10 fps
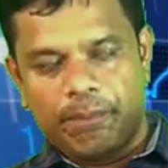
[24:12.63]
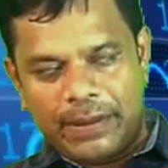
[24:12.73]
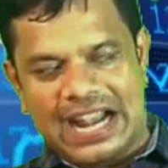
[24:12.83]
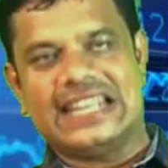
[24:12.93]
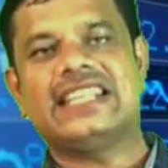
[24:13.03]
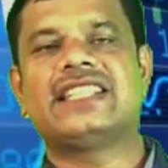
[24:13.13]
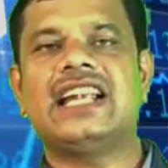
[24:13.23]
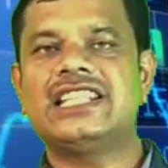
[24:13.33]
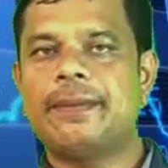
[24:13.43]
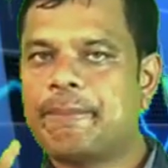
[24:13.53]
Practice,
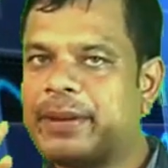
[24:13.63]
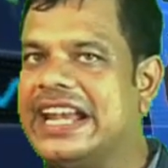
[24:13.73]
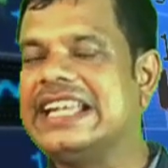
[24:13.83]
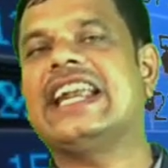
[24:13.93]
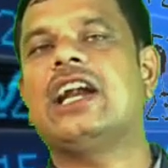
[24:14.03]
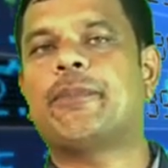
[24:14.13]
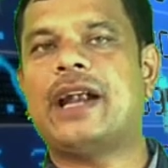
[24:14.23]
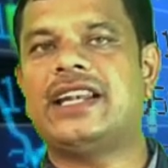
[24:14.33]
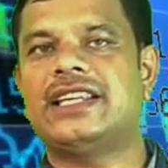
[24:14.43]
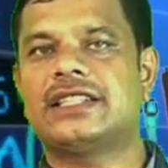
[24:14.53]
that is a free trade
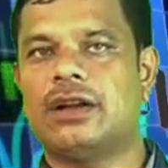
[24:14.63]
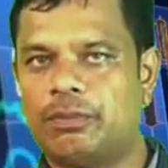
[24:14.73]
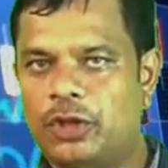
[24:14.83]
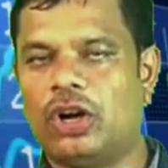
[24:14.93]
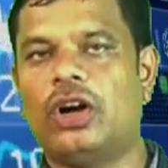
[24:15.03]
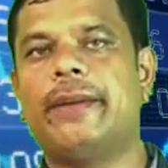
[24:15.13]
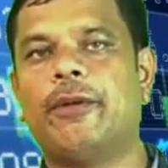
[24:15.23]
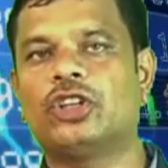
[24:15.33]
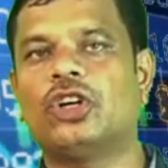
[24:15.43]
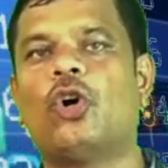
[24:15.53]
practice of the
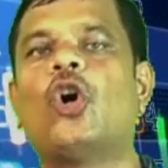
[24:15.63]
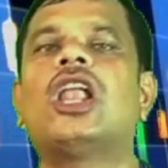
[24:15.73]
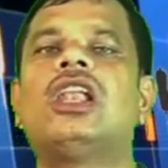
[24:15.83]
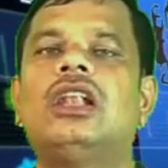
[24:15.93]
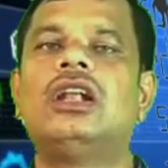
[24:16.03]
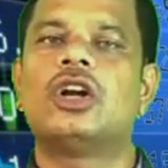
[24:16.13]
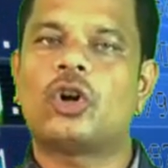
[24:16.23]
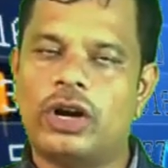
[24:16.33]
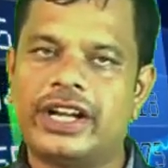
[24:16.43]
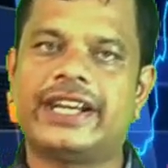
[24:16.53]
among the all
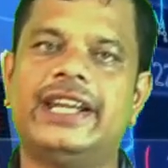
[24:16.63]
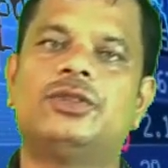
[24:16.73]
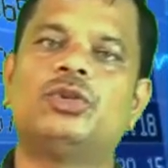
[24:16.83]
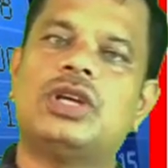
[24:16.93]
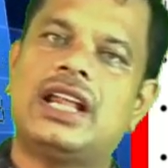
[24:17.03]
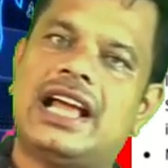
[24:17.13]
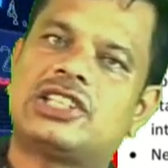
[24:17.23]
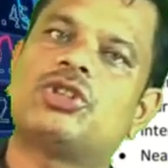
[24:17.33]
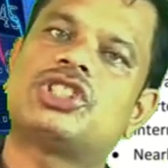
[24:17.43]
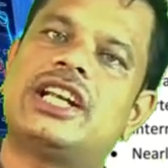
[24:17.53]
countries which are
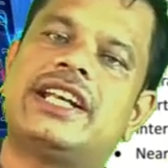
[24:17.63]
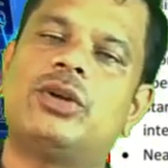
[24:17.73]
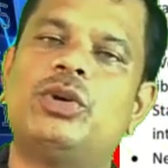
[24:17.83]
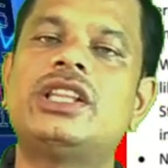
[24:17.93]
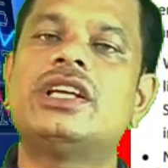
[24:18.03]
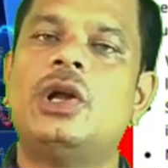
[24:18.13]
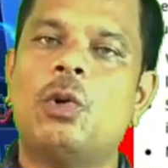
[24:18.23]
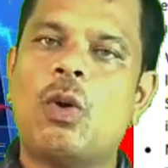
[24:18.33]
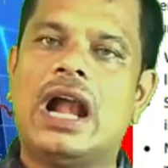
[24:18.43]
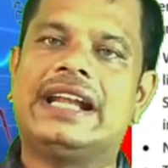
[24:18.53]
associated with
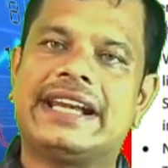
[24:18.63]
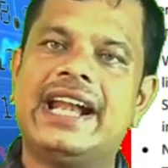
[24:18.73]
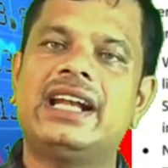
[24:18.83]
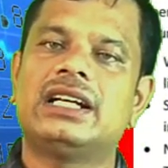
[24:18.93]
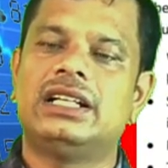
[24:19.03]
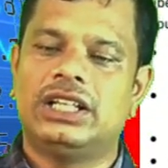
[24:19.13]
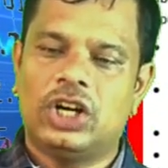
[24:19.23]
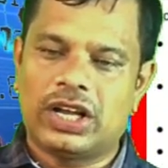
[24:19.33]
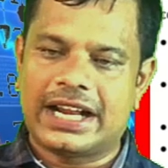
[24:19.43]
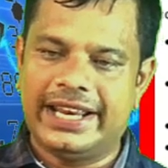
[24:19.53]
World Trade
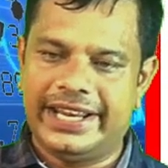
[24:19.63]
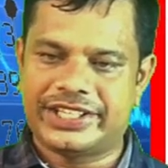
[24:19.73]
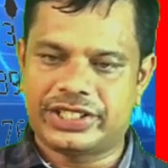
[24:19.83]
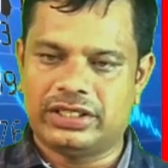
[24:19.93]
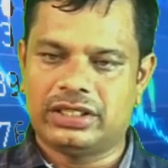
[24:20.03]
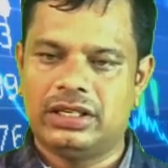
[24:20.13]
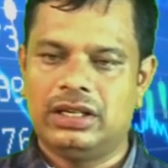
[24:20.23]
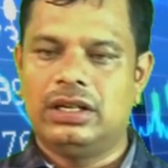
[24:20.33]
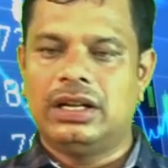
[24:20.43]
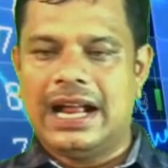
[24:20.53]
Organization.
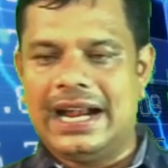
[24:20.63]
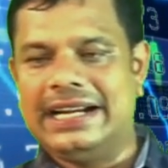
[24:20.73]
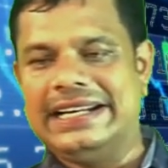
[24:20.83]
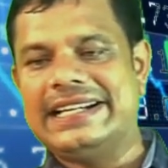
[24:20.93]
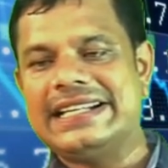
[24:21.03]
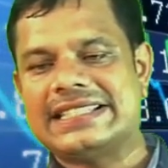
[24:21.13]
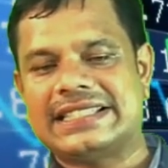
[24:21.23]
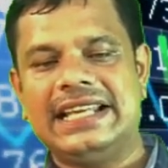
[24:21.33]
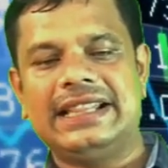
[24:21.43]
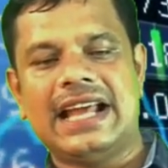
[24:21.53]
And it is
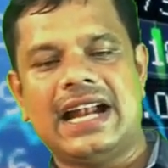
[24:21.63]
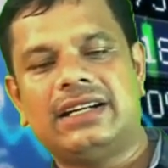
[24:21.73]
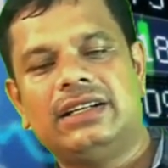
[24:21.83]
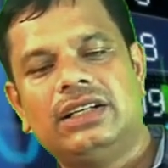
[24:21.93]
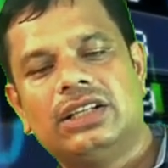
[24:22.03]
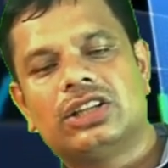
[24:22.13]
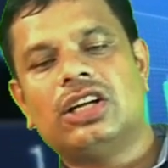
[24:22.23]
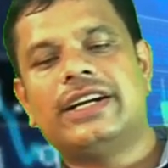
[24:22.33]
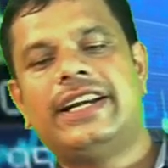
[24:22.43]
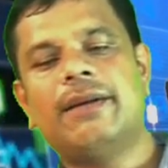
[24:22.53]
seen that the
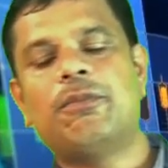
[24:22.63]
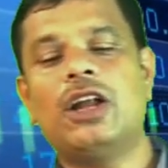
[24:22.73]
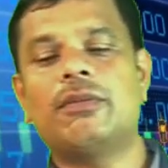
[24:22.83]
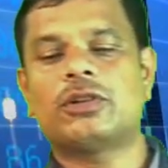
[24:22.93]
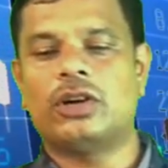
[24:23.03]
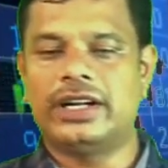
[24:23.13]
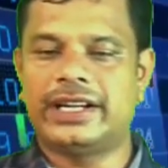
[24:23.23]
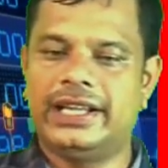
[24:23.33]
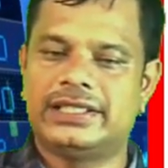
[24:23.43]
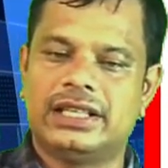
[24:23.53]
developed
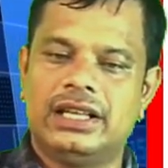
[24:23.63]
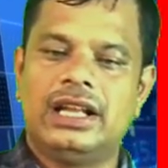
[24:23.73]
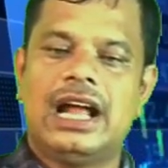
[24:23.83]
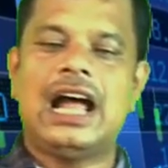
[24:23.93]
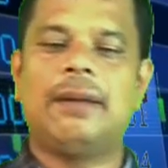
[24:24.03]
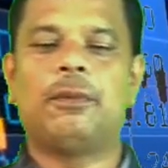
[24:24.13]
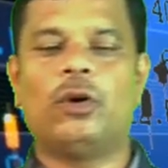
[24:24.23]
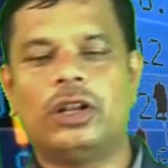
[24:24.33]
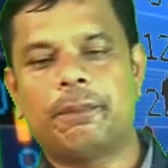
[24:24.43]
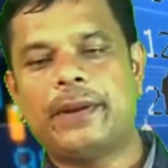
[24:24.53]
countries have
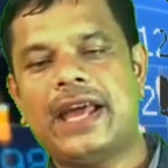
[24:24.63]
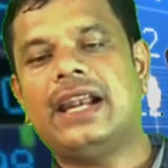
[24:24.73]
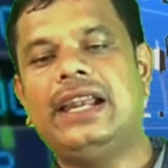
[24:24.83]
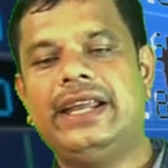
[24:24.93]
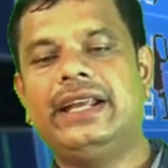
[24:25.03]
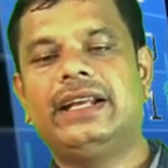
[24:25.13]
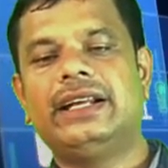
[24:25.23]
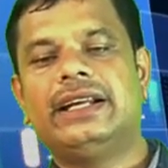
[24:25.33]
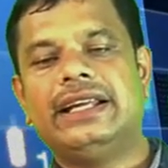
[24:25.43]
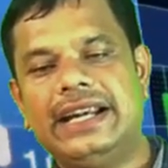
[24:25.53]
unfairly
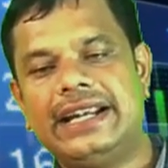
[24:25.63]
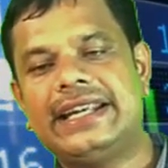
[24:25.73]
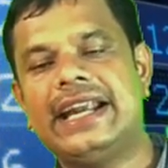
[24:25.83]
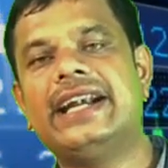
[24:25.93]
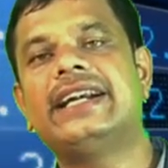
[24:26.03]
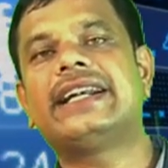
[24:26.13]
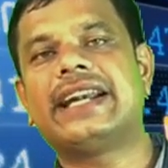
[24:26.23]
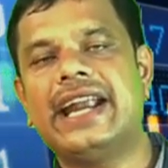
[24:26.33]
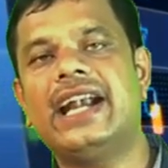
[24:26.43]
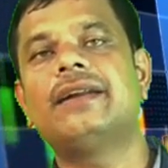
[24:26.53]
retained
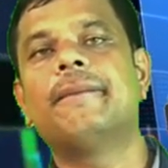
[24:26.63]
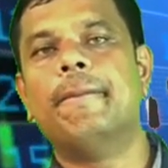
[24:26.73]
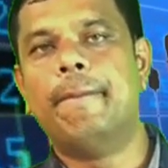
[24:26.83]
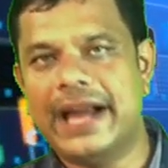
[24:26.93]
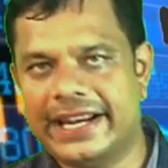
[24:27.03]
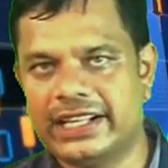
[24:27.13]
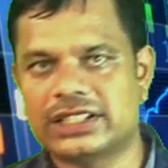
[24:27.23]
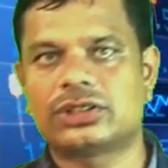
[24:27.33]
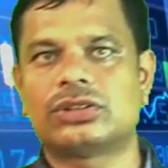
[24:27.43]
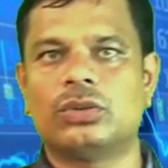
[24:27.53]
trade
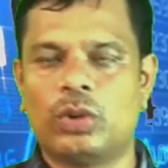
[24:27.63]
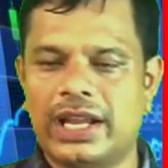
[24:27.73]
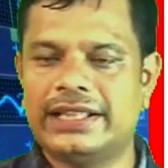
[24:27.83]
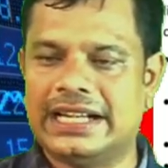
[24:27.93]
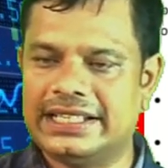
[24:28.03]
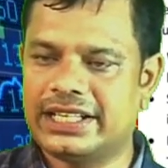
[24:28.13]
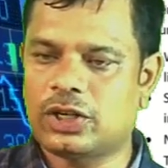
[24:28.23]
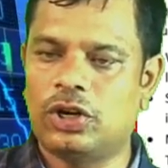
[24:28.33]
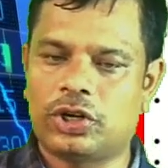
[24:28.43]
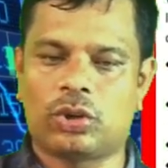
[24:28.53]
barriers. Okay, that is a
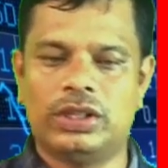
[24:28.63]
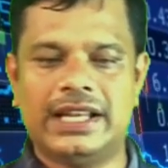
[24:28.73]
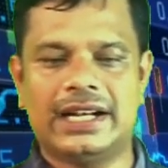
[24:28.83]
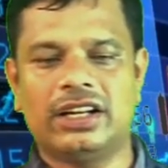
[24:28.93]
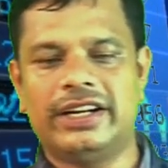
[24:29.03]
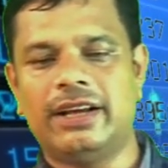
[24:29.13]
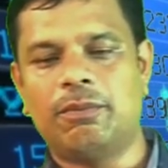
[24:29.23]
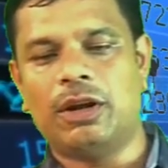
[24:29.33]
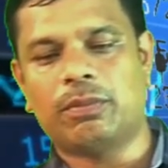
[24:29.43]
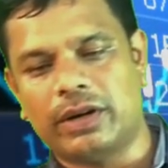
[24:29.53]
control. They are the
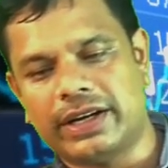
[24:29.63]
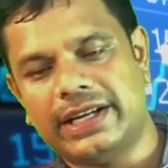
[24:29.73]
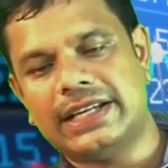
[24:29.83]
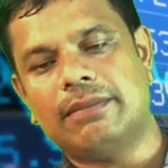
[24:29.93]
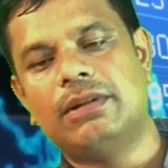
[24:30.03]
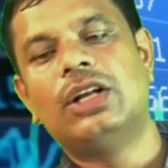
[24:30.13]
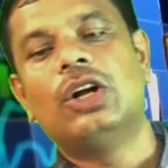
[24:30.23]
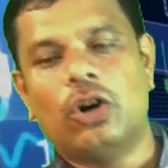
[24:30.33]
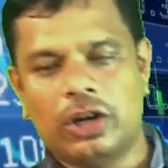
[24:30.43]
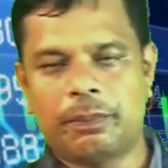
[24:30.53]
developed countries are
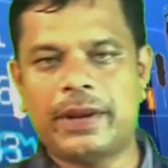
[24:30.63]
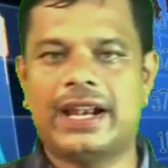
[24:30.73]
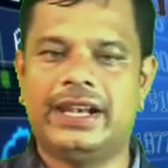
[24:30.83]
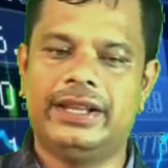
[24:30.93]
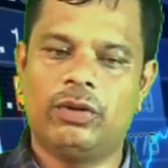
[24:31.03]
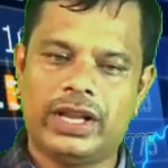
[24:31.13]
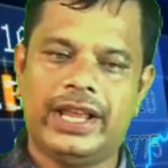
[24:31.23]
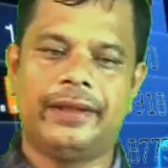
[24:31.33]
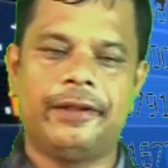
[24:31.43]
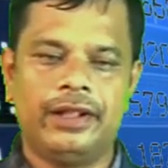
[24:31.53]
unfairly.
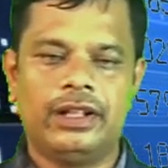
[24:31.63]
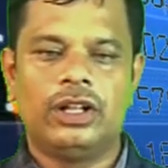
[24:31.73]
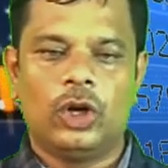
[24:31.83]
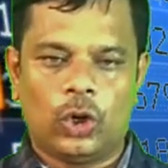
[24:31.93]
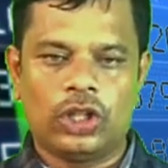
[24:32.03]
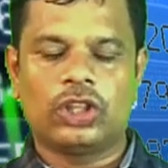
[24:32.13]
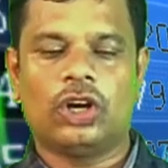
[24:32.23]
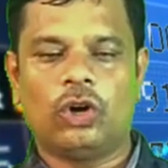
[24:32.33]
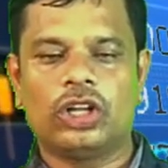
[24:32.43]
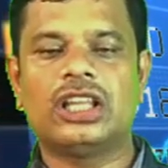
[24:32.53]
Okay. On the
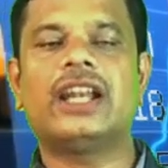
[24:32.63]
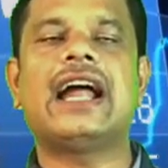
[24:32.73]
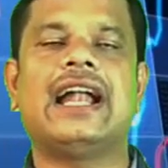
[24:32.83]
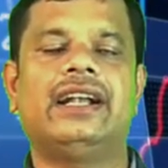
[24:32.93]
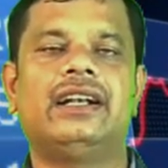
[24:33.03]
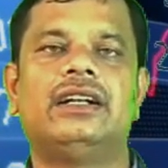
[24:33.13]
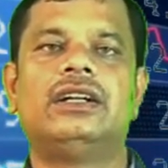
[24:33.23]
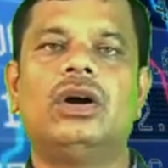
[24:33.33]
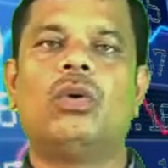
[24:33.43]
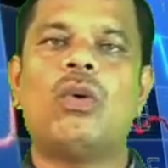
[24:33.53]
other hand,
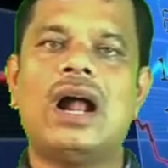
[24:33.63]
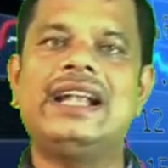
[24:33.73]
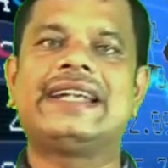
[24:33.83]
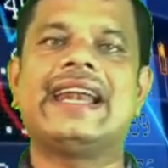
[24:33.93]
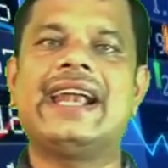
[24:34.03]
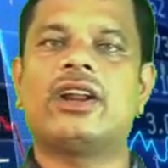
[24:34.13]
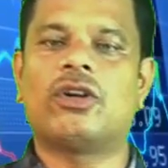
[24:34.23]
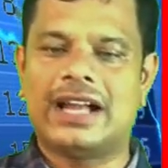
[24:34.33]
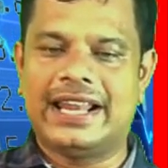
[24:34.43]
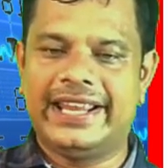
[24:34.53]
World Trade
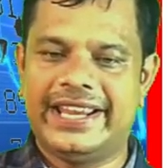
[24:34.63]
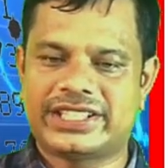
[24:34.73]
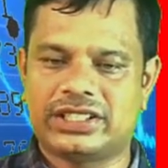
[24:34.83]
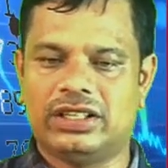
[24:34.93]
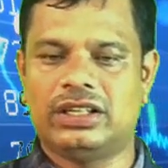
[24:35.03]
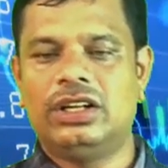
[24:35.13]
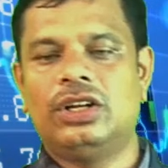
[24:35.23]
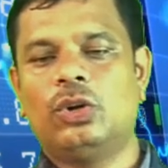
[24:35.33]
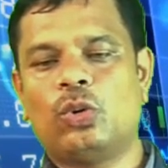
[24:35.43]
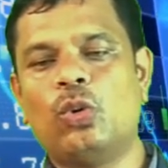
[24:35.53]
Organization
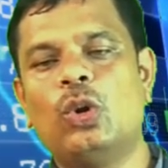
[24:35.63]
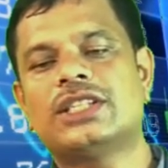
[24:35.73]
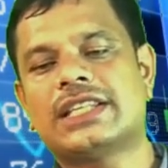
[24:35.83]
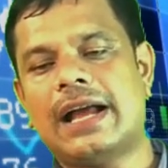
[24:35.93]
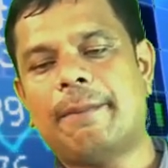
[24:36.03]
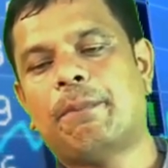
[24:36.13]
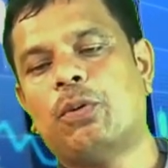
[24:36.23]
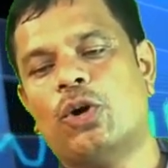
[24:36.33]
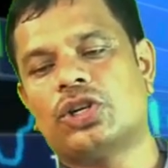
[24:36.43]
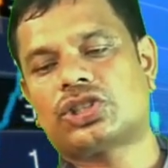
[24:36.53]
rules have
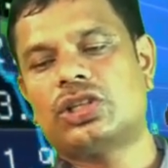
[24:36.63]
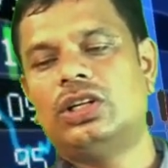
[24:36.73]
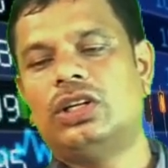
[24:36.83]
forced